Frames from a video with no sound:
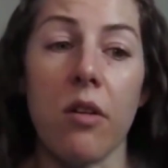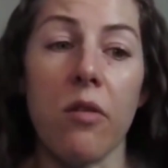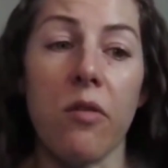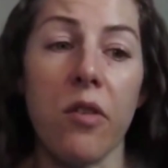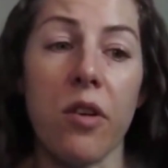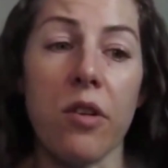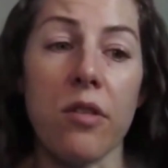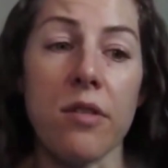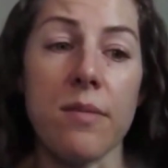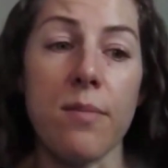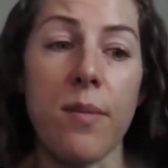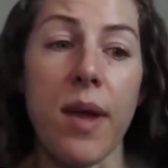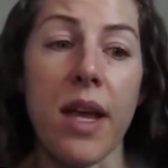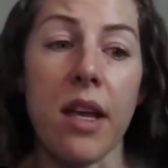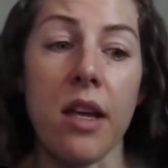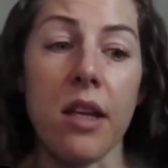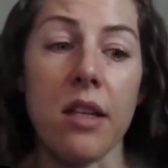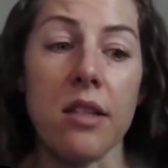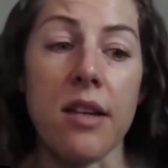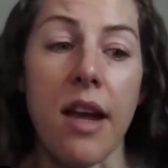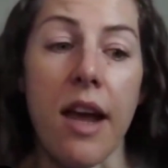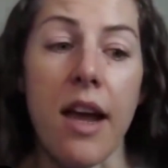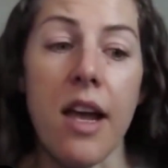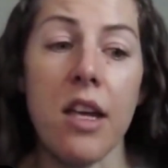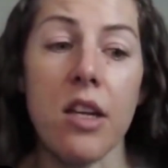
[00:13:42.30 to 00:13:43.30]
first
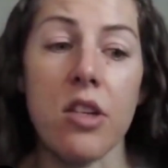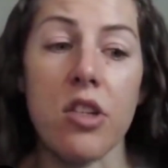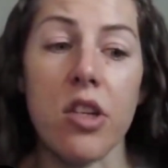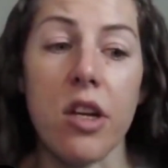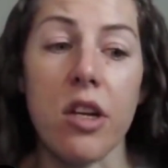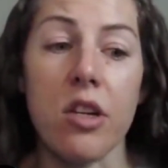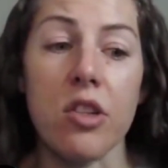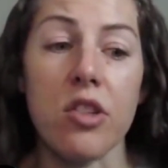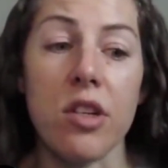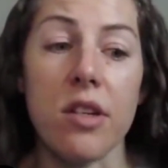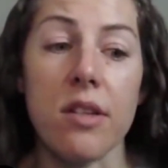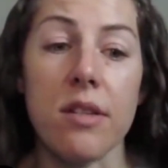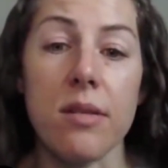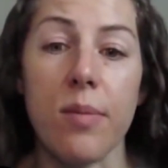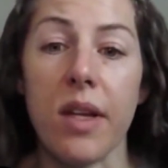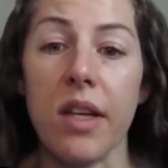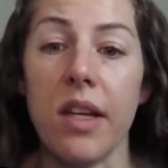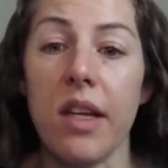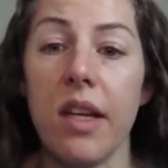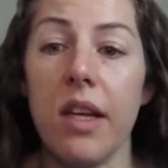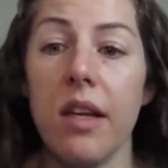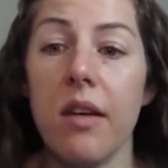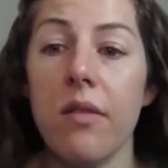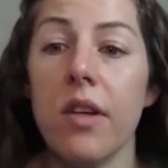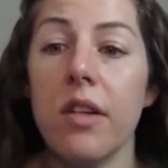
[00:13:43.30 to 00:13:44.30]
making diet changes, but
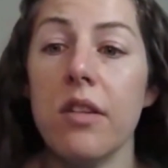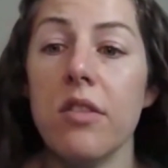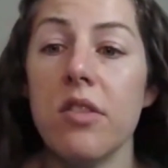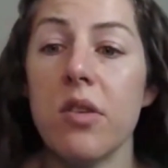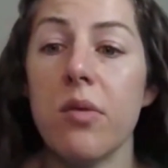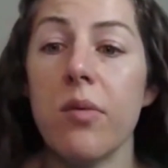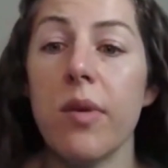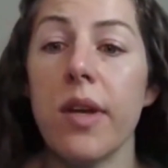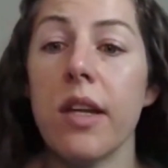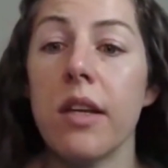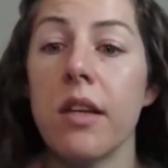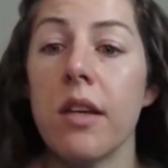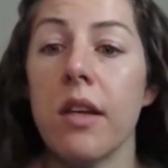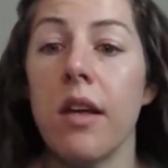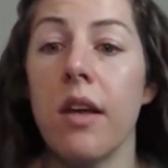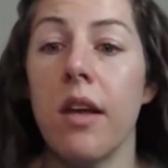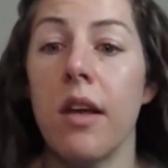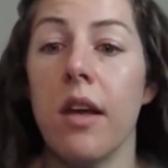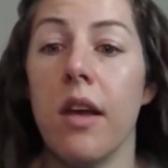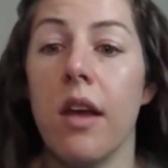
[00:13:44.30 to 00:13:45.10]
even doing